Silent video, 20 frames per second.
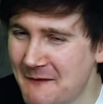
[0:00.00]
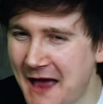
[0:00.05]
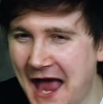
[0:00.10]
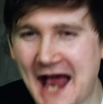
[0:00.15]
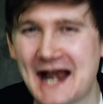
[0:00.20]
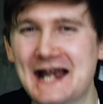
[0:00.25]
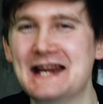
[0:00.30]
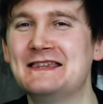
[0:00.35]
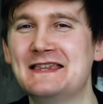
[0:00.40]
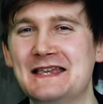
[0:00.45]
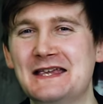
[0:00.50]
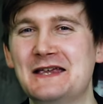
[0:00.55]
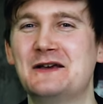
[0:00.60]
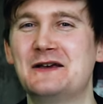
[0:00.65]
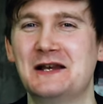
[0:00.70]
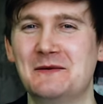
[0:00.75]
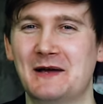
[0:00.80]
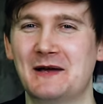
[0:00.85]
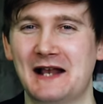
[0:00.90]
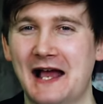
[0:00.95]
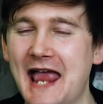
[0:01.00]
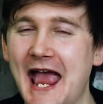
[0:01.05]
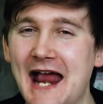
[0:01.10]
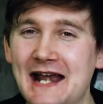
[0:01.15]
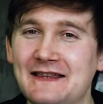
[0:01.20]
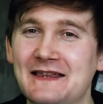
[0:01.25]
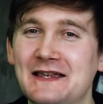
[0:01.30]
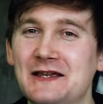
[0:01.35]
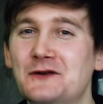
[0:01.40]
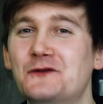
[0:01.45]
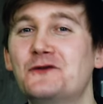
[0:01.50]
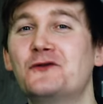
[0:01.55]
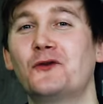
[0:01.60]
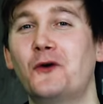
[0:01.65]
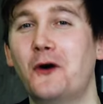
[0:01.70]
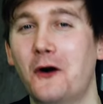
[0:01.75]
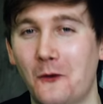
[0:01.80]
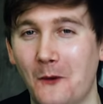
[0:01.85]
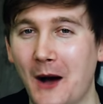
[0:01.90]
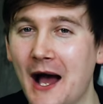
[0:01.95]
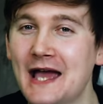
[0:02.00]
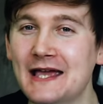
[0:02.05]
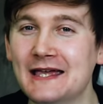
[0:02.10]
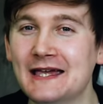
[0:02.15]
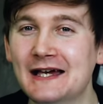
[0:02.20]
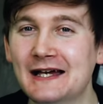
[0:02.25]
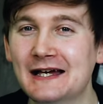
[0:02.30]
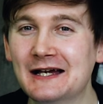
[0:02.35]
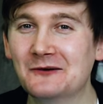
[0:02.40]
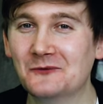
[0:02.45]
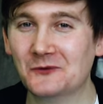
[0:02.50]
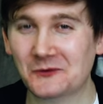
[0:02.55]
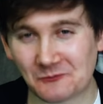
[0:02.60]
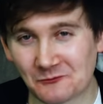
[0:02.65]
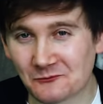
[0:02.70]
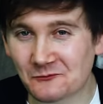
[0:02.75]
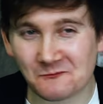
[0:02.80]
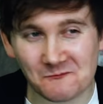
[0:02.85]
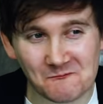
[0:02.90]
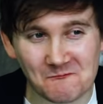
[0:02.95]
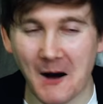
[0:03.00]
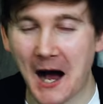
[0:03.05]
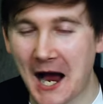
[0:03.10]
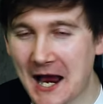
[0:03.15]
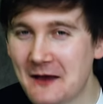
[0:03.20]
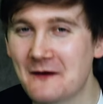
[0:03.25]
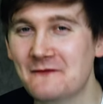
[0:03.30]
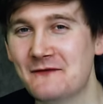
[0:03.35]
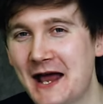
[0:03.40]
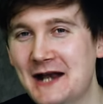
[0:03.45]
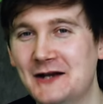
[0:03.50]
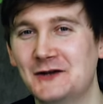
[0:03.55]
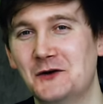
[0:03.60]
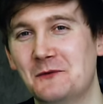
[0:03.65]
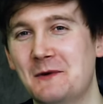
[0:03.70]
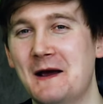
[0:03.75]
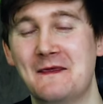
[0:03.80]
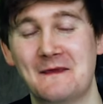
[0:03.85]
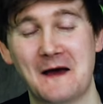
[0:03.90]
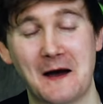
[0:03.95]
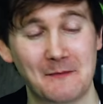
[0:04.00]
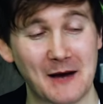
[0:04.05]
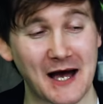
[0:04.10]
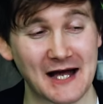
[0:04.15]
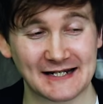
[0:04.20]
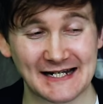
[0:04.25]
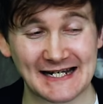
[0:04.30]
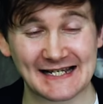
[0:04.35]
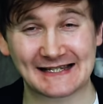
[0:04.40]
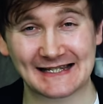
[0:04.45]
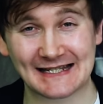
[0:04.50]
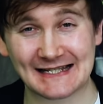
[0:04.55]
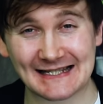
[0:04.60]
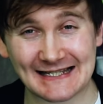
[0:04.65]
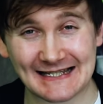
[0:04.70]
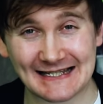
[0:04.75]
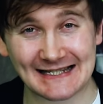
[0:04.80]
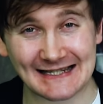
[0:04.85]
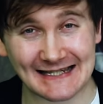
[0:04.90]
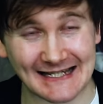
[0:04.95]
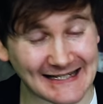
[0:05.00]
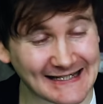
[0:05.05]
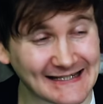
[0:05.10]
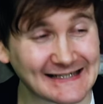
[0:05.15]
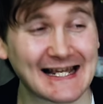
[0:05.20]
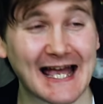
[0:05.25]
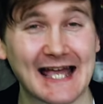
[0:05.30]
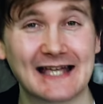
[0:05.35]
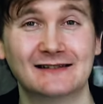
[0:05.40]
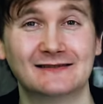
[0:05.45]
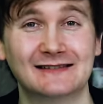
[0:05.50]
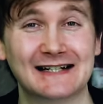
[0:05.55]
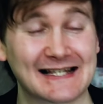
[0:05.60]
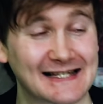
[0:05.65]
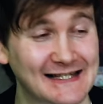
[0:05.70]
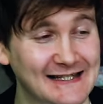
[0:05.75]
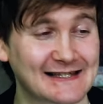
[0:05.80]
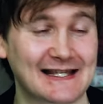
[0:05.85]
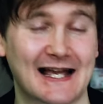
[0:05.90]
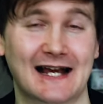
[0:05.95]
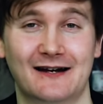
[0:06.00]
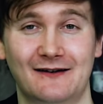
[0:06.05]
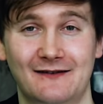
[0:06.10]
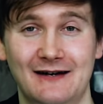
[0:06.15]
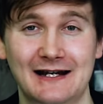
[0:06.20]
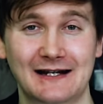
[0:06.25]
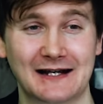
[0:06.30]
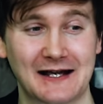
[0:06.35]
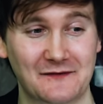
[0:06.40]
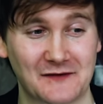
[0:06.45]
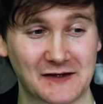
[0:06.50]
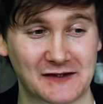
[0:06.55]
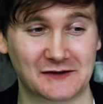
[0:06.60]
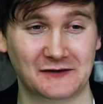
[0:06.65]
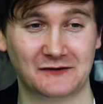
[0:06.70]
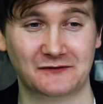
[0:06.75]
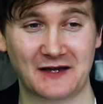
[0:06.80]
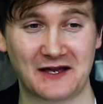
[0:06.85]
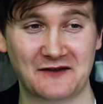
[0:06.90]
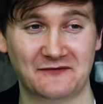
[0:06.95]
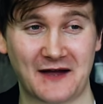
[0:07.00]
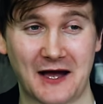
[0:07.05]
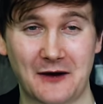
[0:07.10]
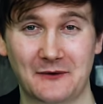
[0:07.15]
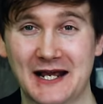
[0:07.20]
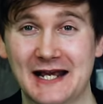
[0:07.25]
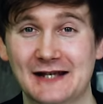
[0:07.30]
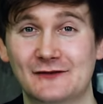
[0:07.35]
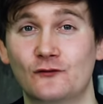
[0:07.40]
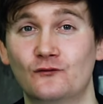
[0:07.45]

anything you can imagine, anything you'd throw away would might have ended up in that patch. It's The scale is staggering, and the stuff they found is